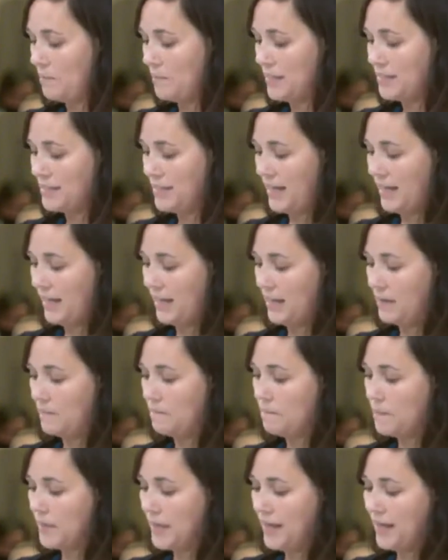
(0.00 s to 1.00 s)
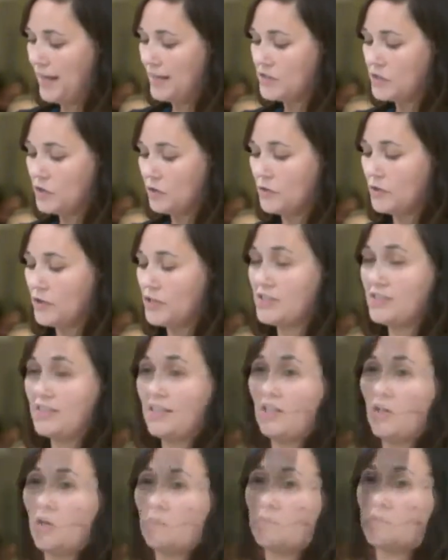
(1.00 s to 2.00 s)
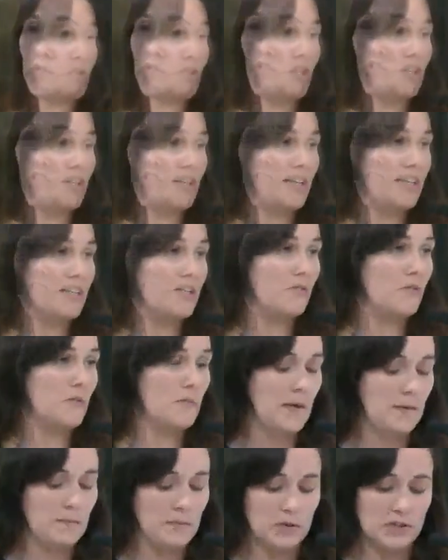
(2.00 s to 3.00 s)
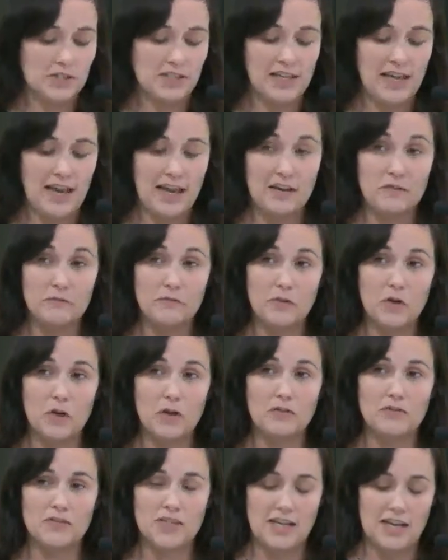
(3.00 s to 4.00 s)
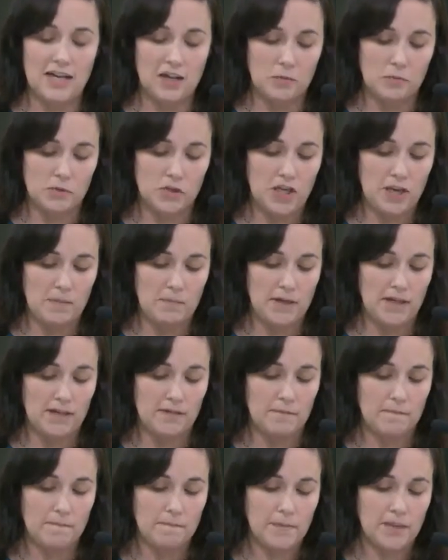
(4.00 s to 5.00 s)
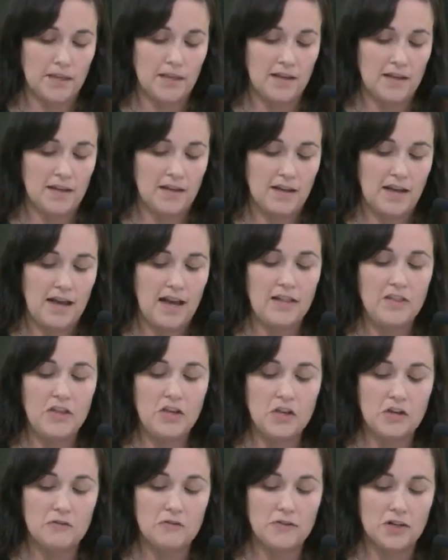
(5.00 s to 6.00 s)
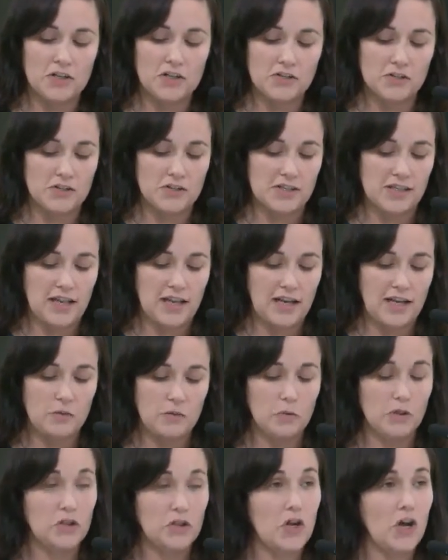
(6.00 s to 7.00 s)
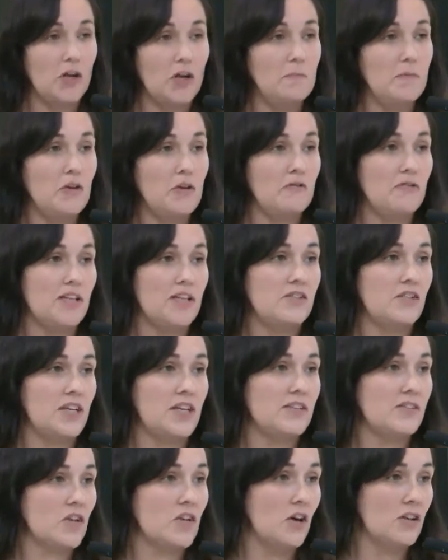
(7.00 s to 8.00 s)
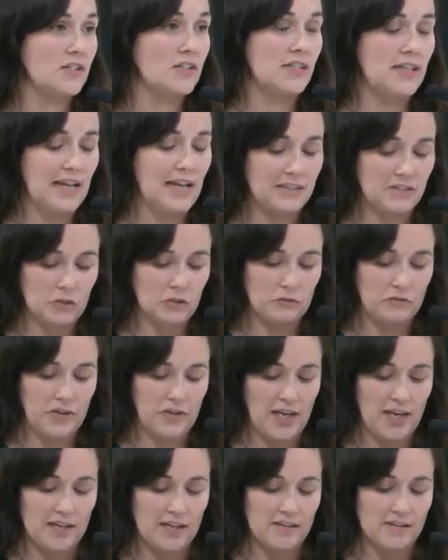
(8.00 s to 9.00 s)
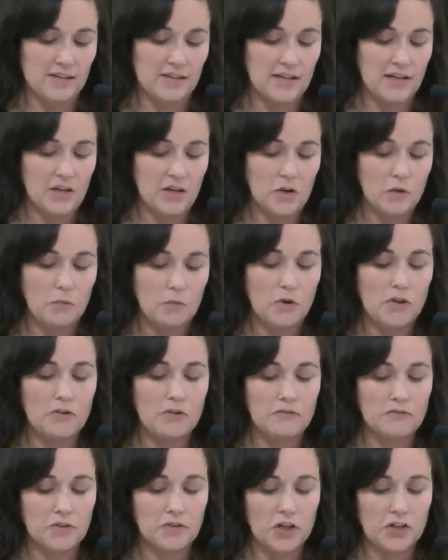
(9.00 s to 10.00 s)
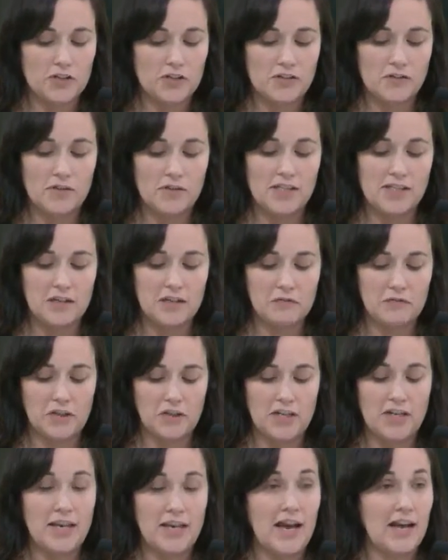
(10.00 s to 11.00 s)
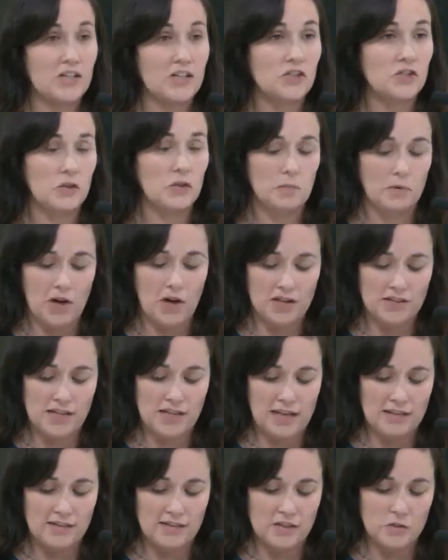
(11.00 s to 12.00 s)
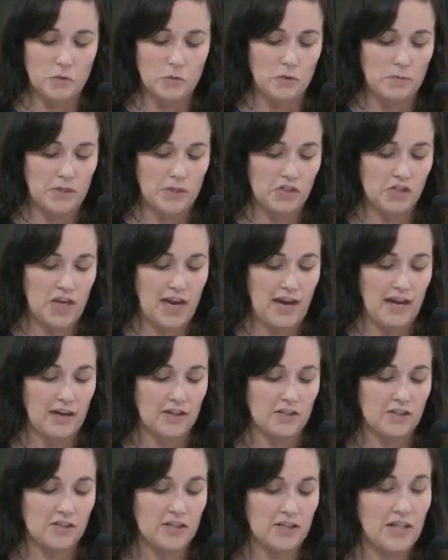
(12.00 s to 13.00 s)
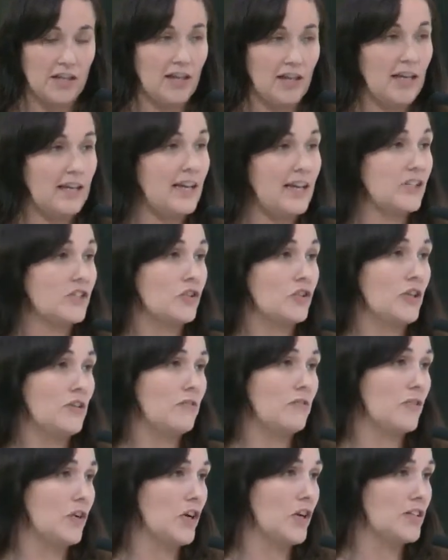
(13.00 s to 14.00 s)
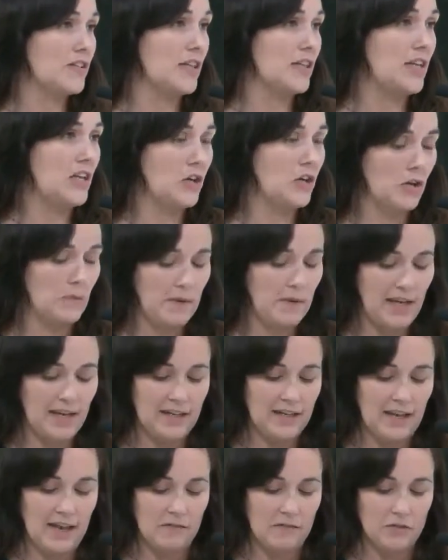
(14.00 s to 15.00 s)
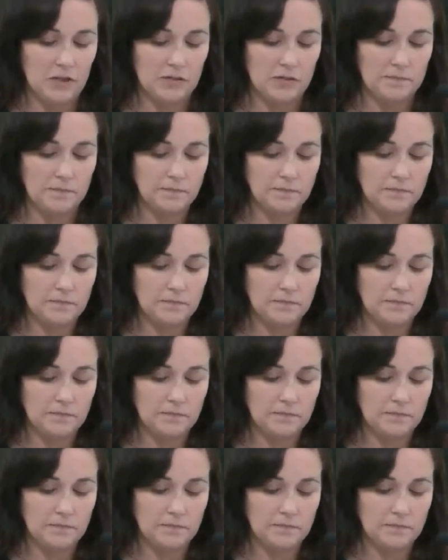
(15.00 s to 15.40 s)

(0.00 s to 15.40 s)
been taken, and so there are still opportunities for people to get involved and help shape it. And the Universal Synod will now move into its continental phase, where the fruits of the different national processes will be shared, initially for us at a European level.